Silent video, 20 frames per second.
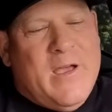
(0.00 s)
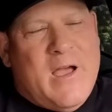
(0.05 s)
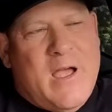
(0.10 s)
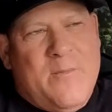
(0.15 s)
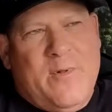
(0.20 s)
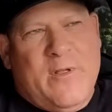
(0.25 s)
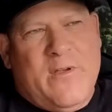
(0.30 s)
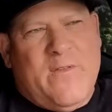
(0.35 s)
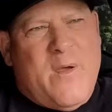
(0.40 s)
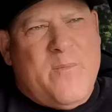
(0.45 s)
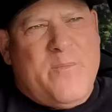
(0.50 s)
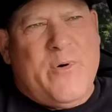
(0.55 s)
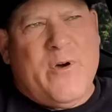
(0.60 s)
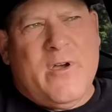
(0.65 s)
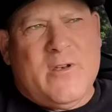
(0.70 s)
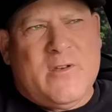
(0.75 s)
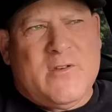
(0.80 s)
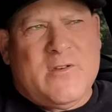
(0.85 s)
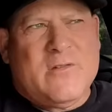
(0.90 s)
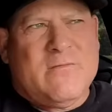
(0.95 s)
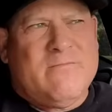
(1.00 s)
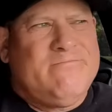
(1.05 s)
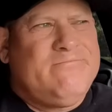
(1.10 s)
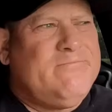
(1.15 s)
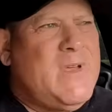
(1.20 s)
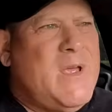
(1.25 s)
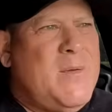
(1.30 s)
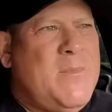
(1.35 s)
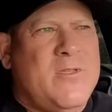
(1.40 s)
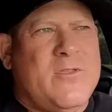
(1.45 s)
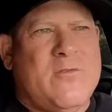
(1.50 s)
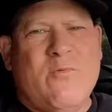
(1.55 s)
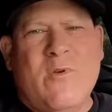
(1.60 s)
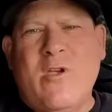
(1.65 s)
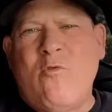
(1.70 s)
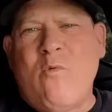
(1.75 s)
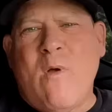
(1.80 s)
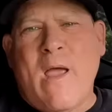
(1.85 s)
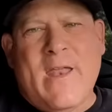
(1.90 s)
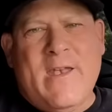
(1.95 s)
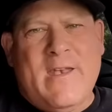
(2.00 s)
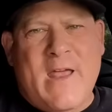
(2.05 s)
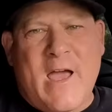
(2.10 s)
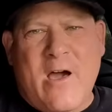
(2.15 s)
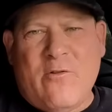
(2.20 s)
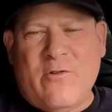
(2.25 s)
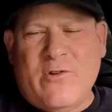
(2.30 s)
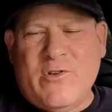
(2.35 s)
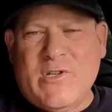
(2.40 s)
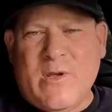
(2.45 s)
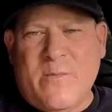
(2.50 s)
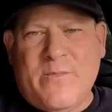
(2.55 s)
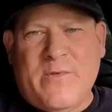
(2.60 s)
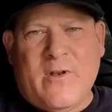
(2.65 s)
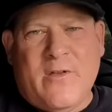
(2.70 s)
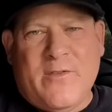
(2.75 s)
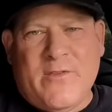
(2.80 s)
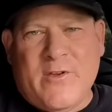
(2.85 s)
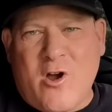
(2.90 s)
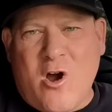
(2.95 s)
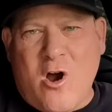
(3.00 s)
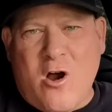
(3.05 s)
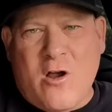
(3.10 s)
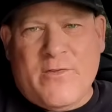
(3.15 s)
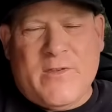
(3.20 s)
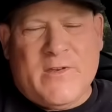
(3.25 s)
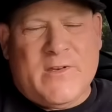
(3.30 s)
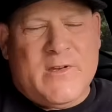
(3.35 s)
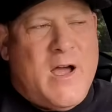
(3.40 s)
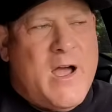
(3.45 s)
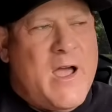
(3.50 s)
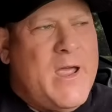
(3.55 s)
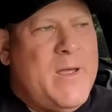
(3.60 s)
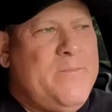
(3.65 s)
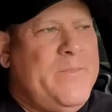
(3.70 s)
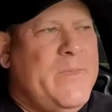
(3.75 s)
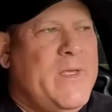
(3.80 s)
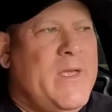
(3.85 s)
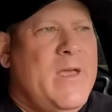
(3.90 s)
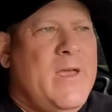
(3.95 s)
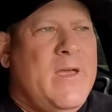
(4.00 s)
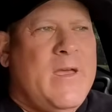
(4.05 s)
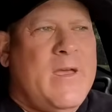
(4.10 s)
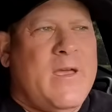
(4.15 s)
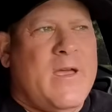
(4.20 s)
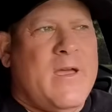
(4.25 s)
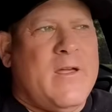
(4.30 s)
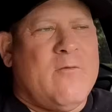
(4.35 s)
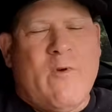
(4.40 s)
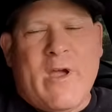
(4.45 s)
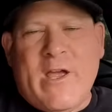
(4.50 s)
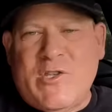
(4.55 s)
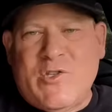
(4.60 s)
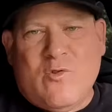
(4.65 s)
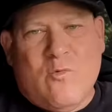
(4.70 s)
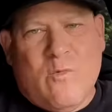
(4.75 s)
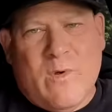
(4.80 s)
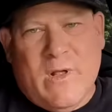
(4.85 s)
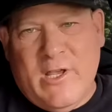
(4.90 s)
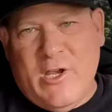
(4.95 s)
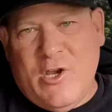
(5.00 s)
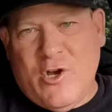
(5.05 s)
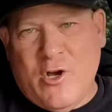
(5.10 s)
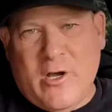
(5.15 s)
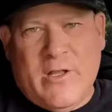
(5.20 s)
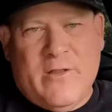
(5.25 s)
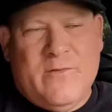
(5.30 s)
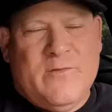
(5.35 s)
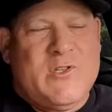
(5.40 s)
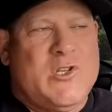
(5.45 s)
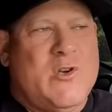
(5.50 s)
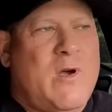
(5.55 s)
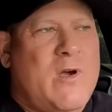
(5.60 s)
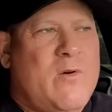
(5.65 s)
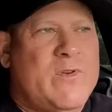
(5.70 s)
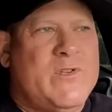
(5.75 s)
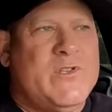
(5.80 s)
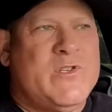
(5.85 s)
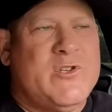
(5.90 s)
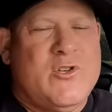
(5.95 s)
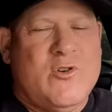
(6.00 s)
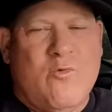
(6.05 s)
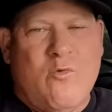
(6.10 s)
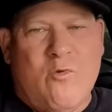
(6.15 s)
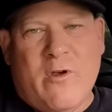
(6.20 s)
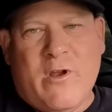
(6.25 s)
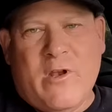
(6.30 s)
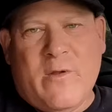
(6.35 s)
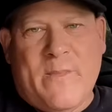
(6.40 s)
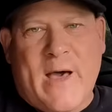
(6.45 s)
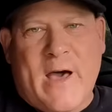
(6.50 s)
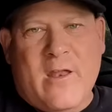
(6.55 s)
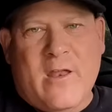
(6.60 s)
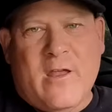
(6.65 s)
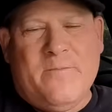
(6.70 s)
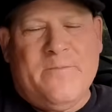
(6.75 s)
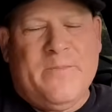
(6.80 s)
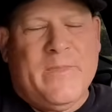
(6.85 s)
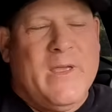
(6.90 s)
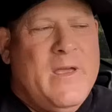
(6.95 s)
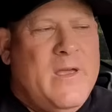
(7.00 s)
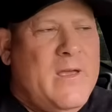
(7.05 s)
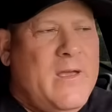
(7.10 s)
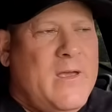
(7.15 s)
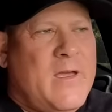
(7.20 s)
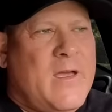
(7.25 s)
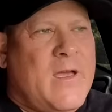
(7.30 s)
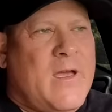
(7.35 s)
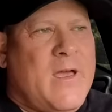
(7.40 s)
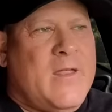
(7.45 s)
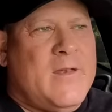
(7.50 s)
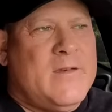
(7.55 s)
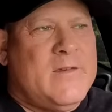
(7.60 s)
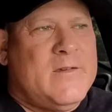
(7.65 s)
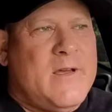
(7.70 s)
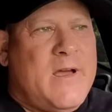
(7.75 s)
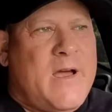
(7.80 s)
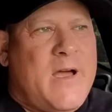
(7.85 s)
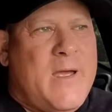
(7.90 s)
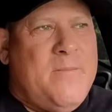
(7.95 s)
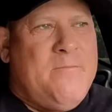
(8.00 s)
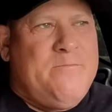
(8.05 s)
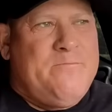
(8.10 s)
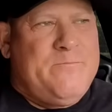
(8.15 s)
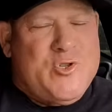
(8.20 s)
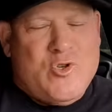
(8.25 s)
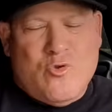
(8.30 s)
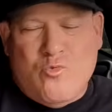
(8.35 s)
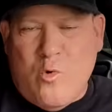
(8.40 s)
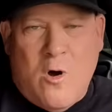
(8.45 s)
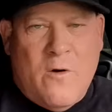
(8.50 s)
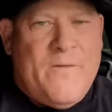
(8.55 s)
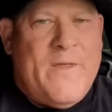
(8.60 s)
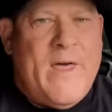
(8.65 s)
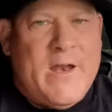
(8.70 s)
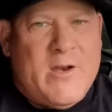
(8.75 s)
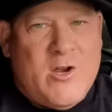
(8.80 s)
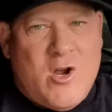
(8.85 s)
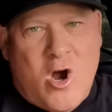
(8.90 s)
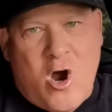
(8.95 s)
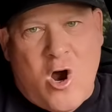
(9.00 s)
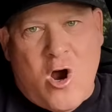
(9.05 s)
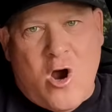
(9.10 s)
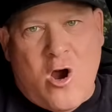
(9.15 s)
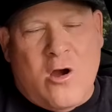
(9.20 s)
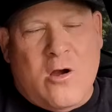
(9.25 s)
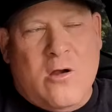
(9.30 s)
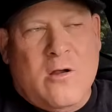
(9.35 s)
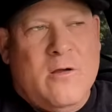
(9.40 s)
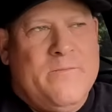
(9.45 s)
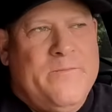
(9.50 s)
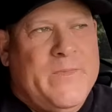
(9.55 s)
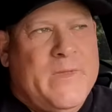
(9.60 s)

I believe I put maybe three grand down or something on the car at the time, and rates were really good, so I wasn't too worried about it. And I drove that car